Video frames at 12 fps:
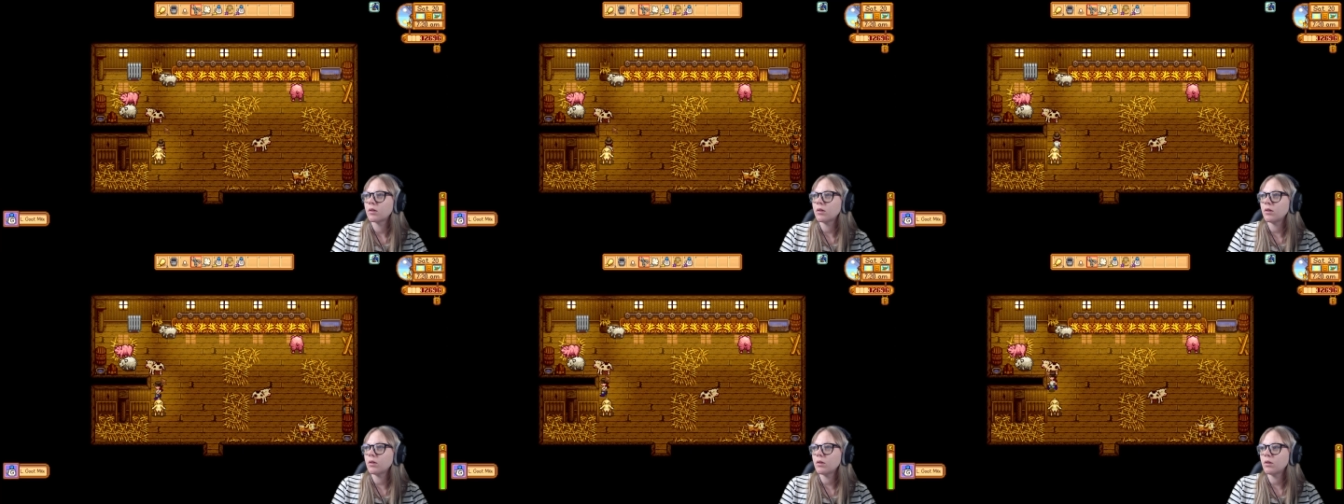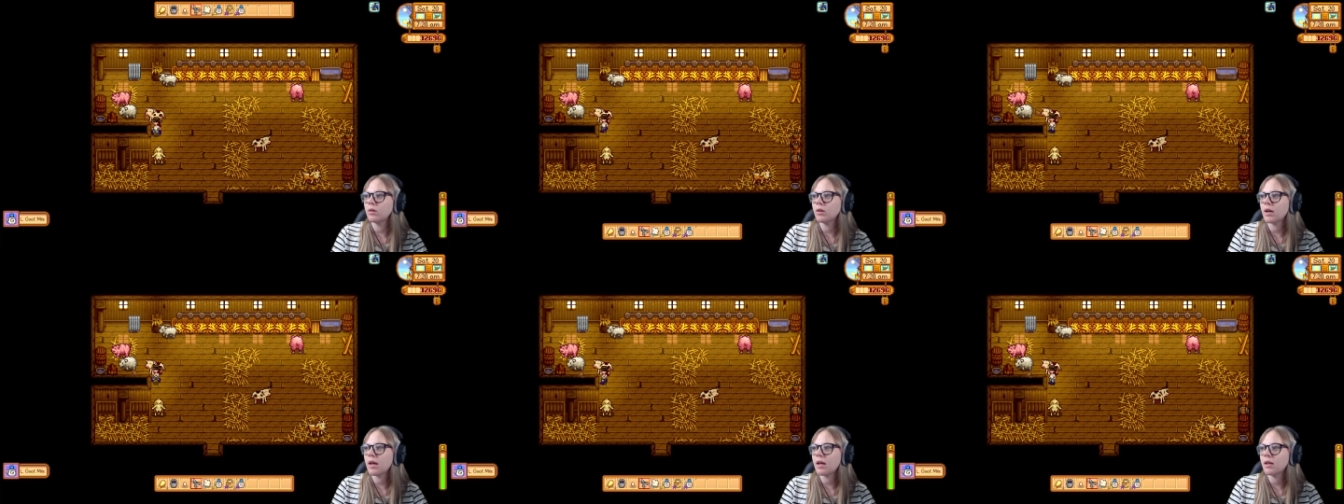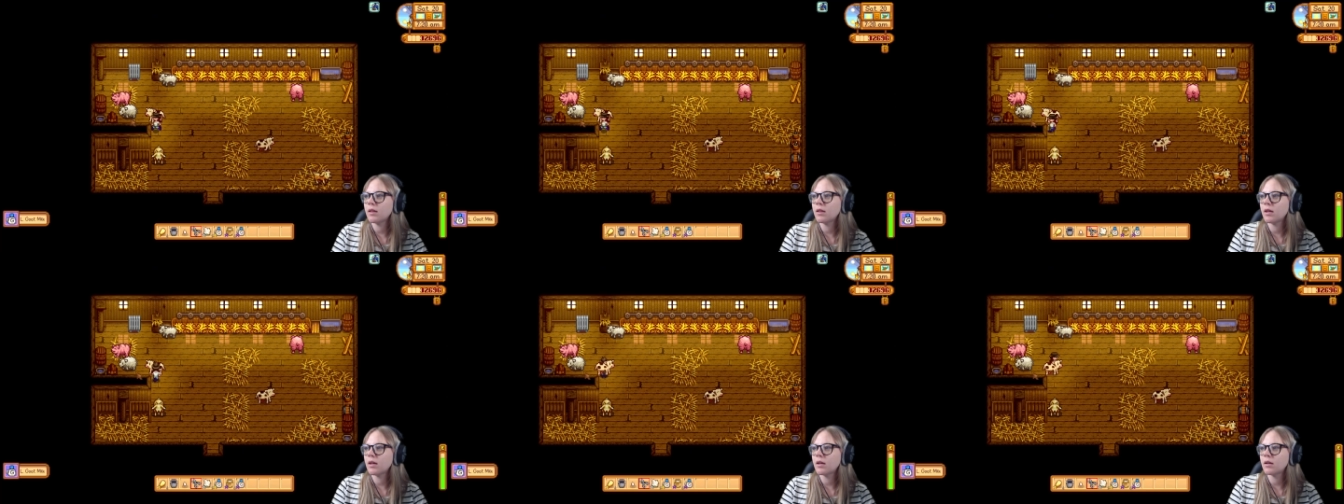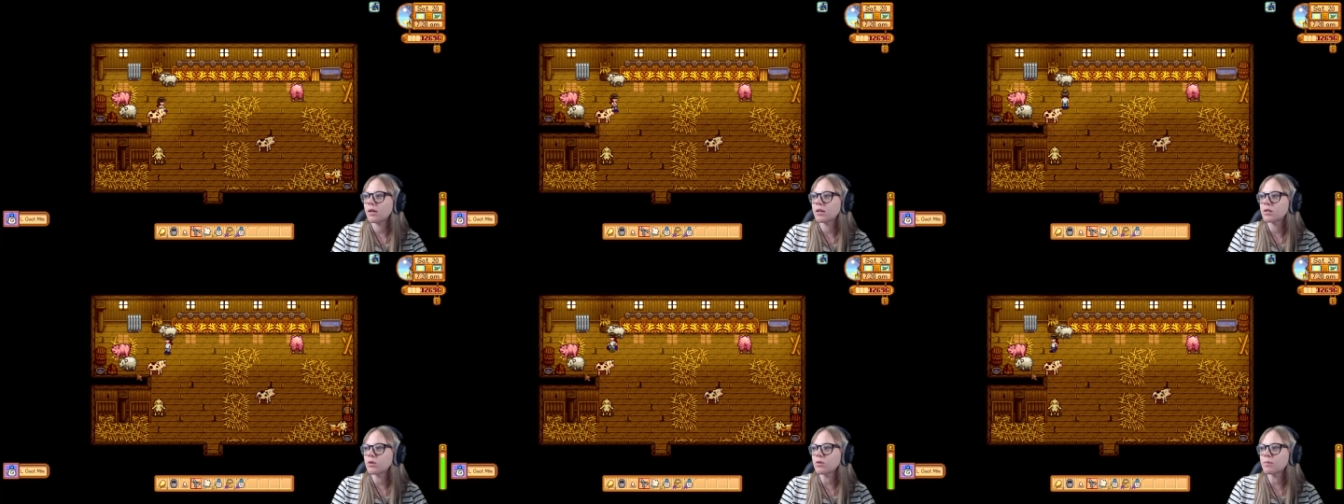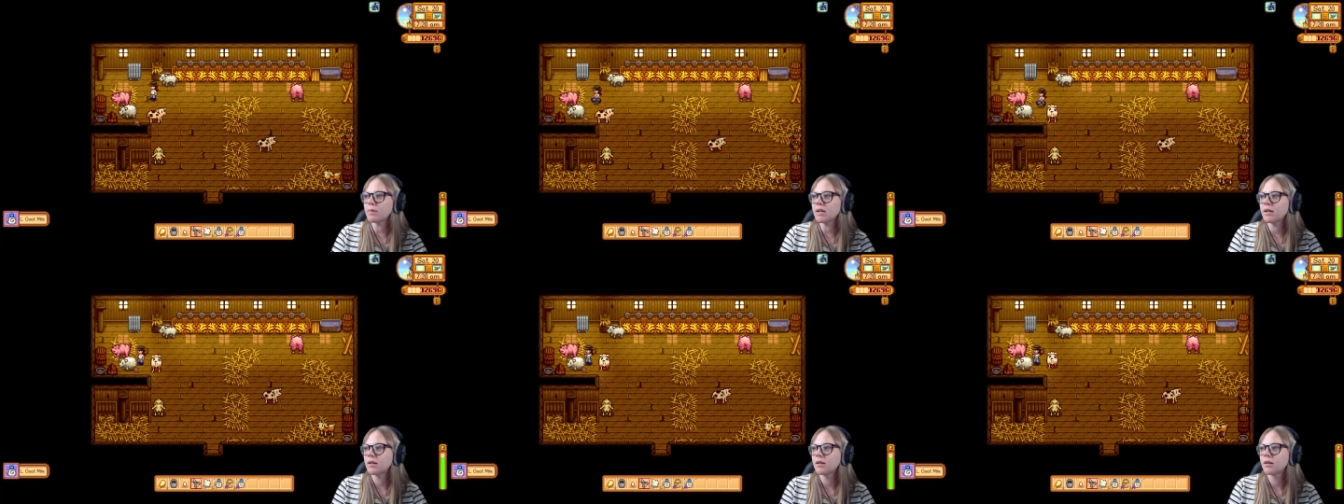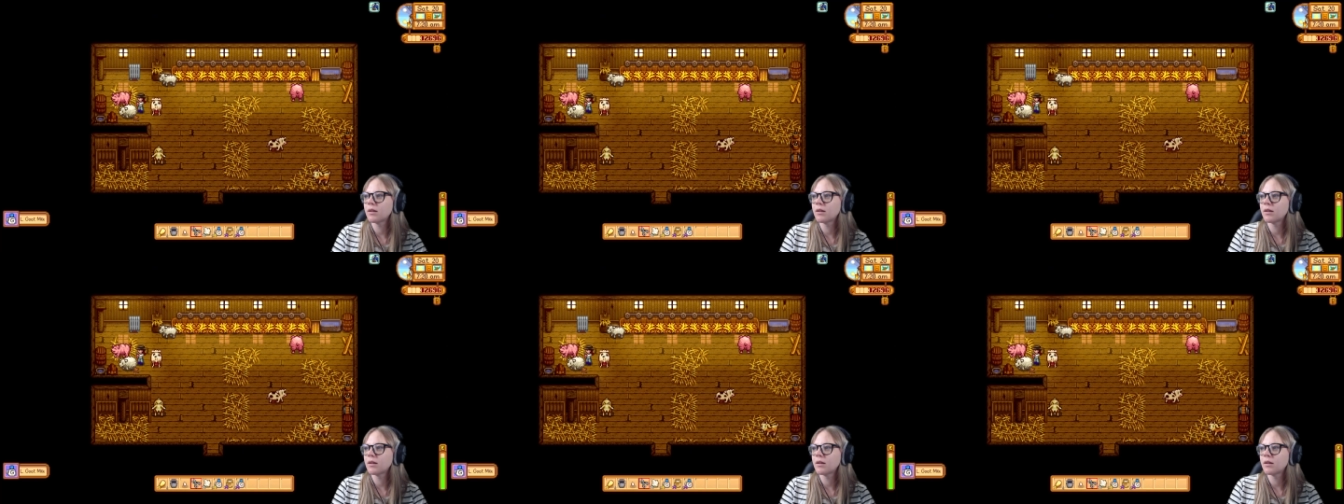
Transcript: You, and then, excuse me.